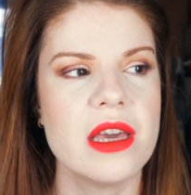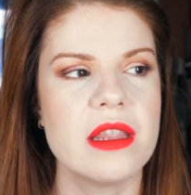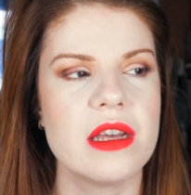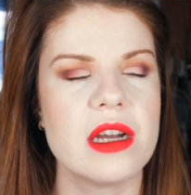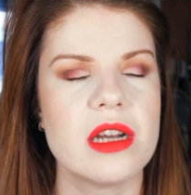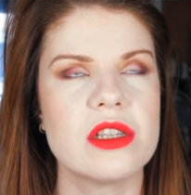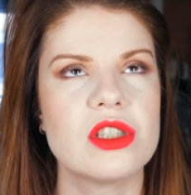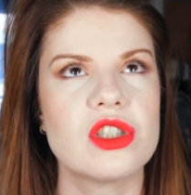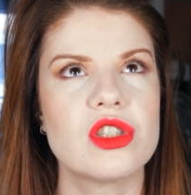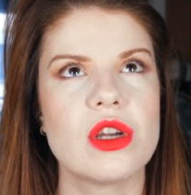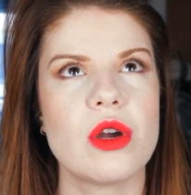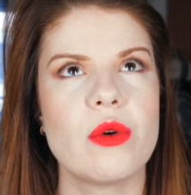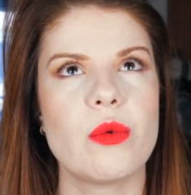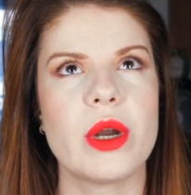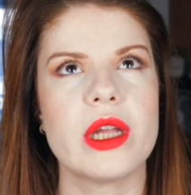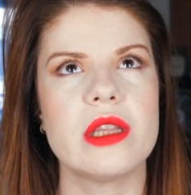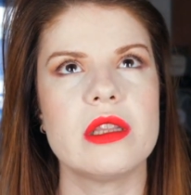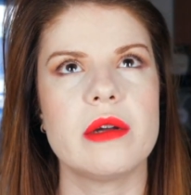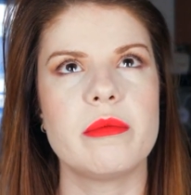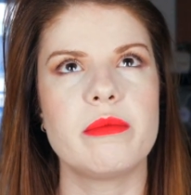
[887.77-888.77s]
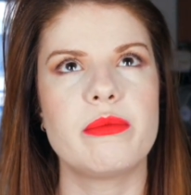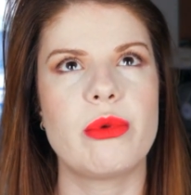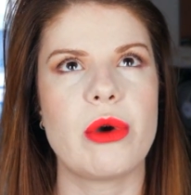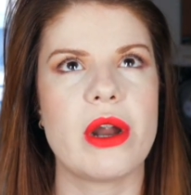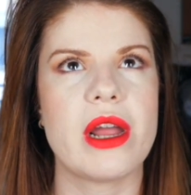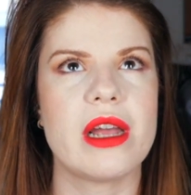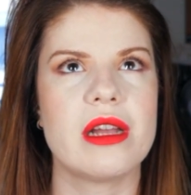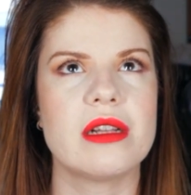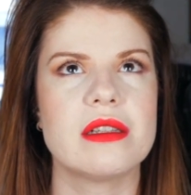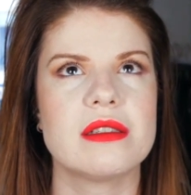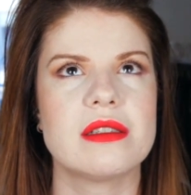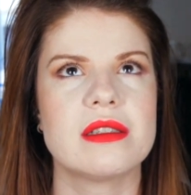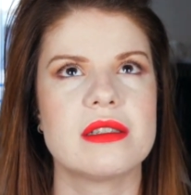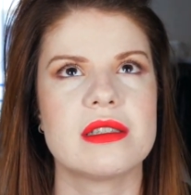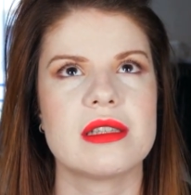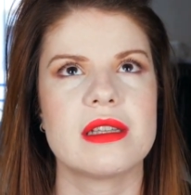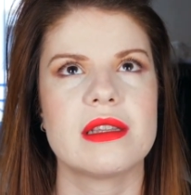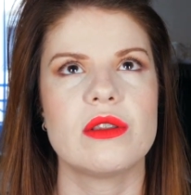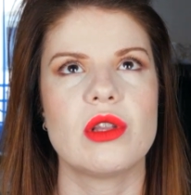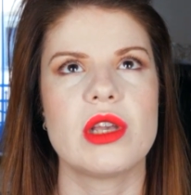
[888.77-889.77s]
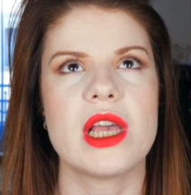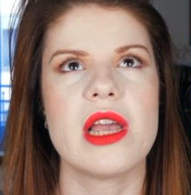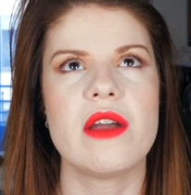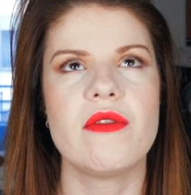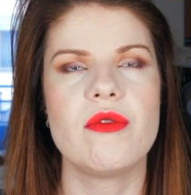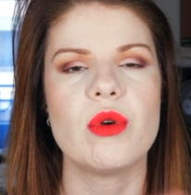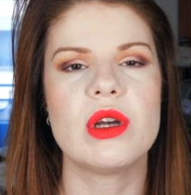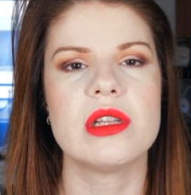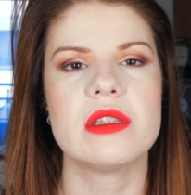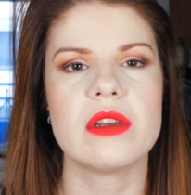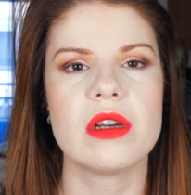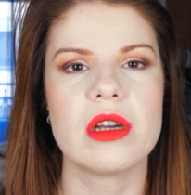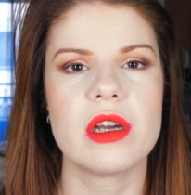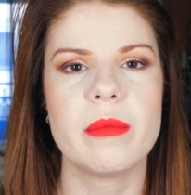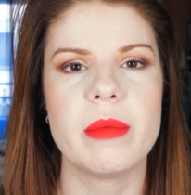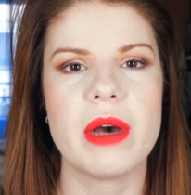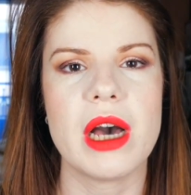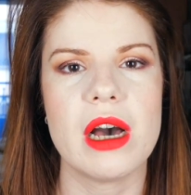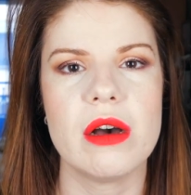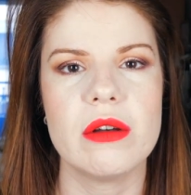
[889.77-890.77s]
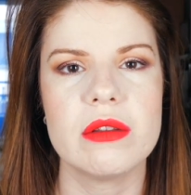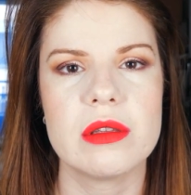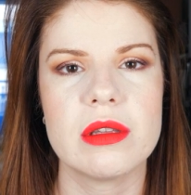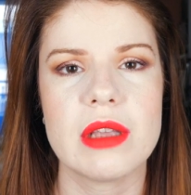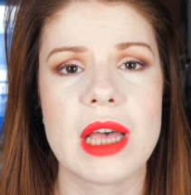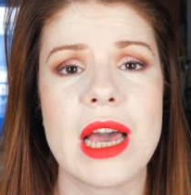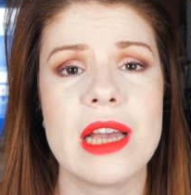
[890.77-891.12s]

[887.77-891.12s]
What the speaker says: there are so random brands everyone talk about.